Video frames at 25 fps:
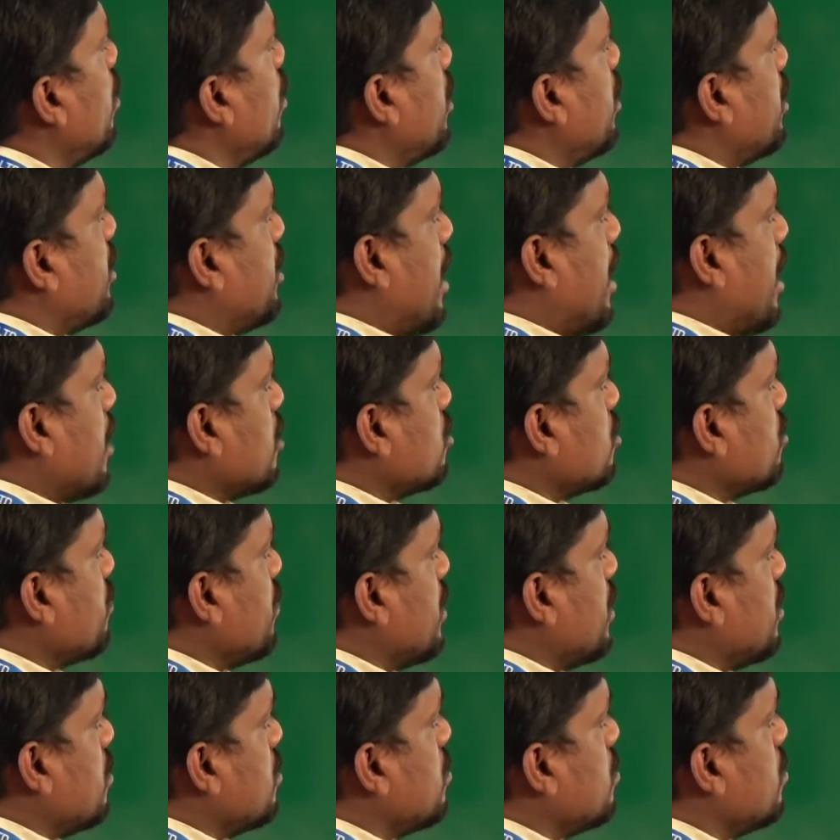Dash
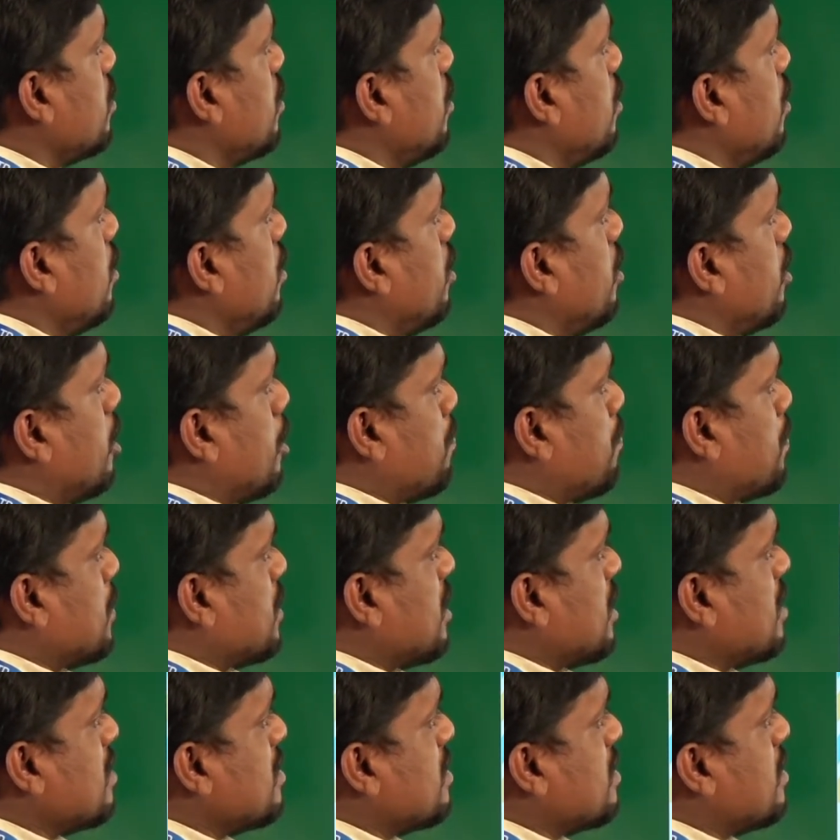phase
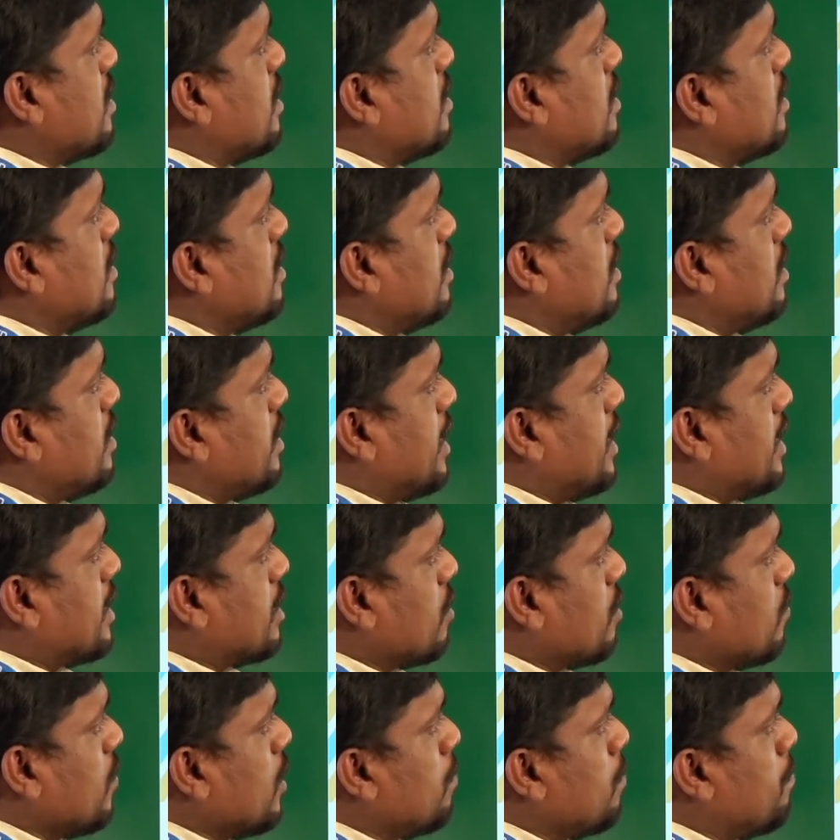represents the
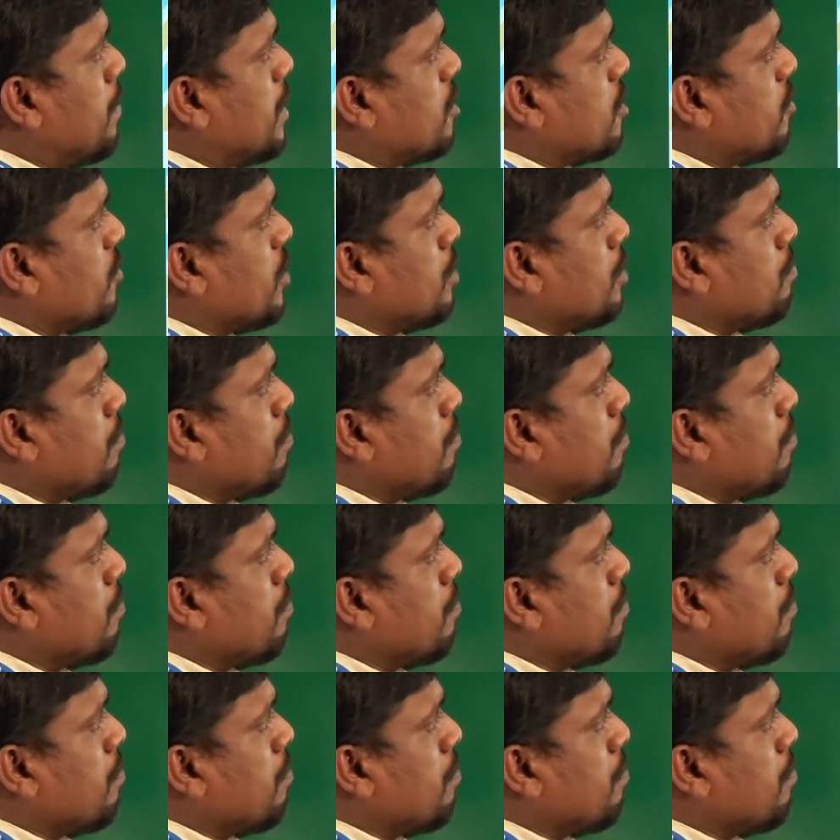interval between